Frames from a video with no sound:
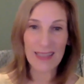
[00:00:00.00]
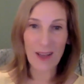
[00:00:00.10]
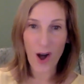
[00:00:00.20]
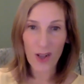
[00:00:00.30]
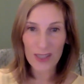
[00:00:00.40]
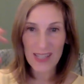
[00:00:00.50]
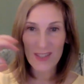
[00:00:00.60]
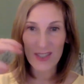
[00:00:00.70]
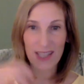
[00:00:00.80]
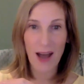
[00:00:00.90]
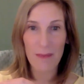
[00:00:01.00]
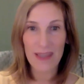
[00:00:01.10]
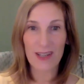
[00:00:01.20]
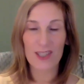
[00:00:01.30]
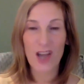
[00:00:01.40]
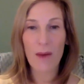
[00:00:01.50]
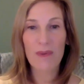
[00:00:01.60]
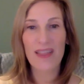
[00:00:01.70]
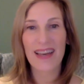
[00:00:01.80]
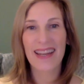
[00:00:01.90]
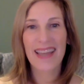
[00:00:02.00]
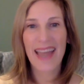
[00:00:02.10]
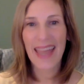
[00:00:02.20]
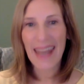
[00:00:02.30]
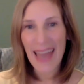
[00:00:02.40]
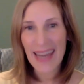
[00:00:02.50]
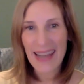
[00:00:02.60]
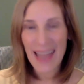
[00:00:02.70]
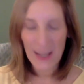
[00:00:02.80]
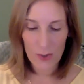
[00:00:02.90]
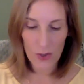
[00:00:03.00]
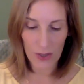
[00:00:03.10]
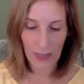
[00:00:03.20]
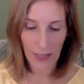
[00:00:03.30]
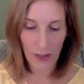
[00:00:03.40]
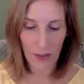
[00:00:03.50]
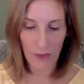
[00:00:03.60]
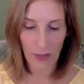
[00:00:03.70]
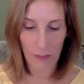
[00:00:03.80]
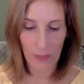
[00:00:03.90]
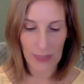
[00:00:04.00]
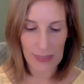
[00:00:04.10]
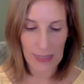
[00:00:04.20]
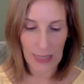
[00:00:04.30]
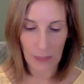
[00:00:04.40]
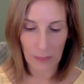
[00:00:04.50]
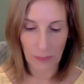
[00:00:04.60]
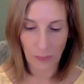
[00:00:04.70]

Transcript: And the holidays just come in on top of that and add an extra layer of complexity.